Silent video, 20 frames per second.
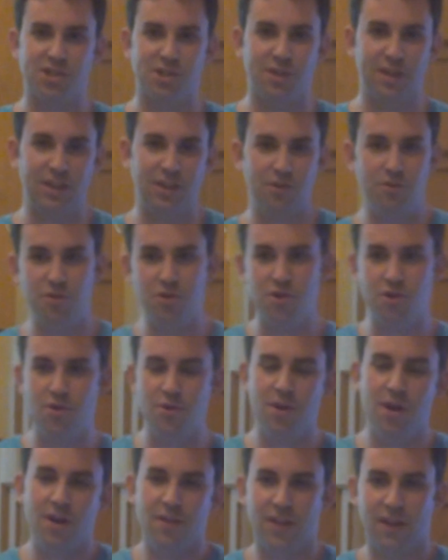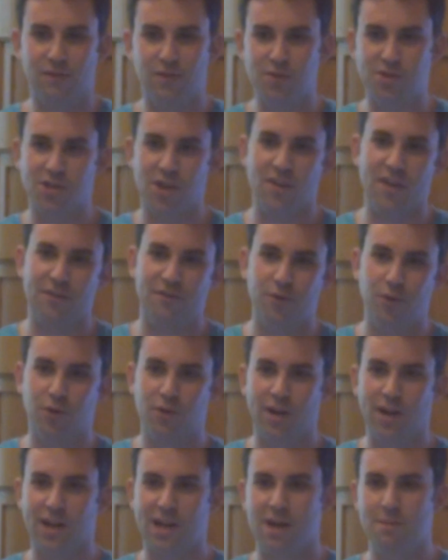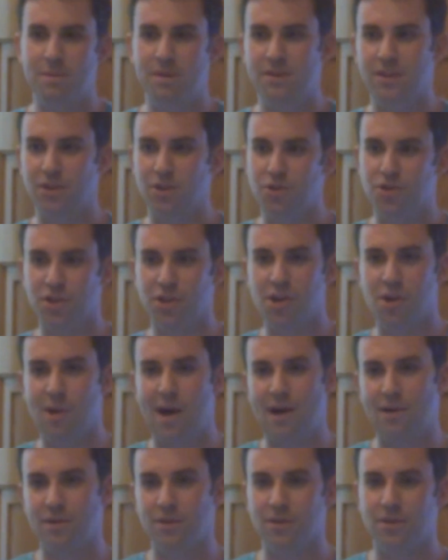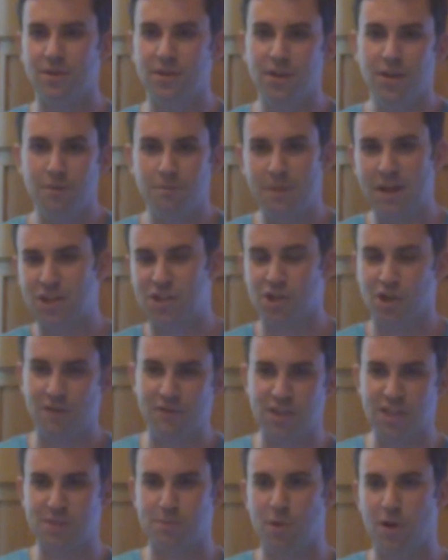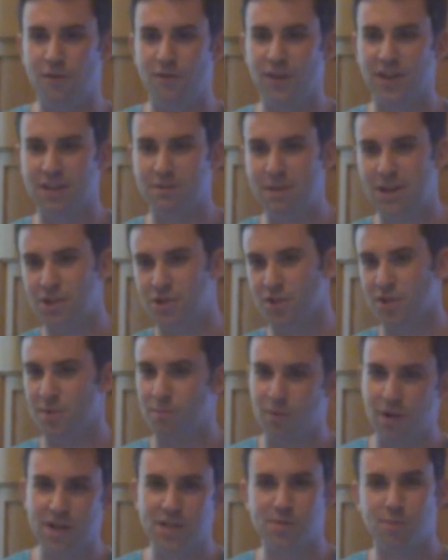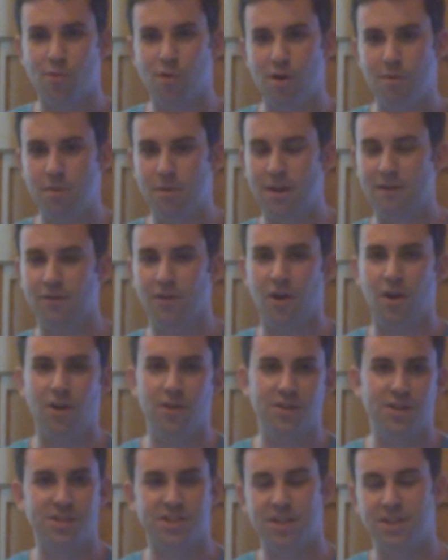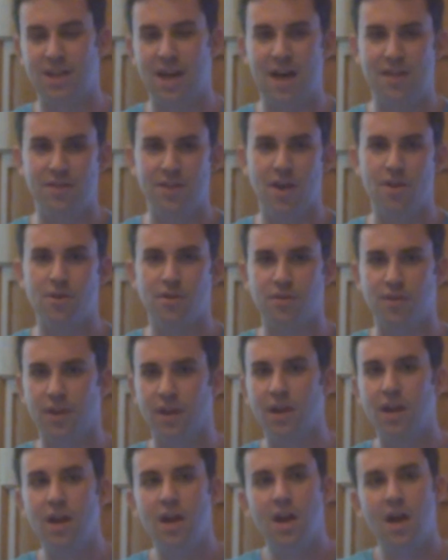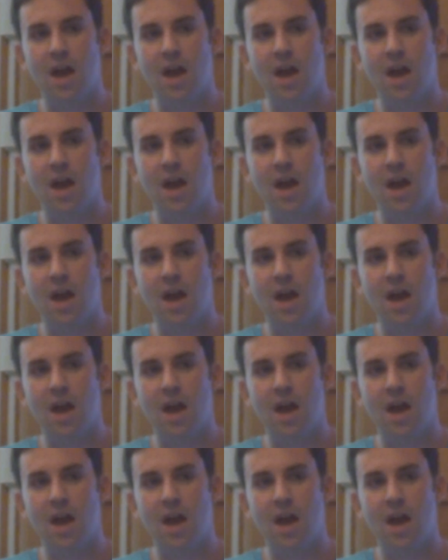so that you knew if you saw that food critic come in that you should go out and make sure everything's perfect, and make sure the bread's warm, and all this and that and the other thing.